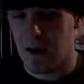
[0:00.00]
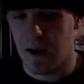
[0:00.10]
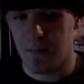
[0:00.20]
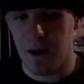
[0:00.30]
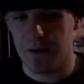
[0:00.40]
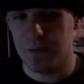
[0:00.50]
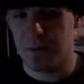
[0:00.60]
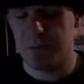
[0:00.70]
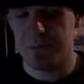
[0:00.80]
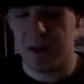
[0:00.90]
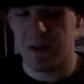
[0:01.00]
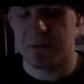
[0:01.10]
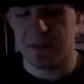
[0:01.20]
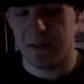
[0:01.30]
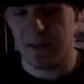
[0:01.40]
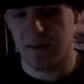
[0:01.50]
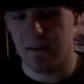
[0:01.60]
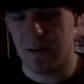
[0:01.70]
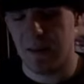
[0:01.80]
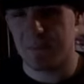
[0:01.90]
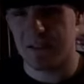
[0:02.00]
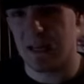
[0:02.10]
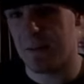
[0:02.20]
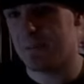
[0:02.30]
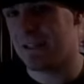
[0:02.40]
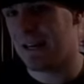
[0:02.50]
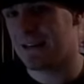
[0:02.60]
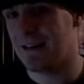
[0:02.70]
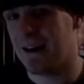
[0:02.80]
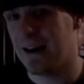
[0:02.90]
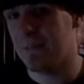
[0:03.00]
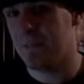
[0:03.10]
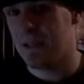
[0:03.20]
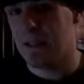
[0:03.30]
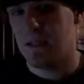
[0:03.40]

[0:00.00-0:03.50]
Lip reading: I knew that on GameStop.com,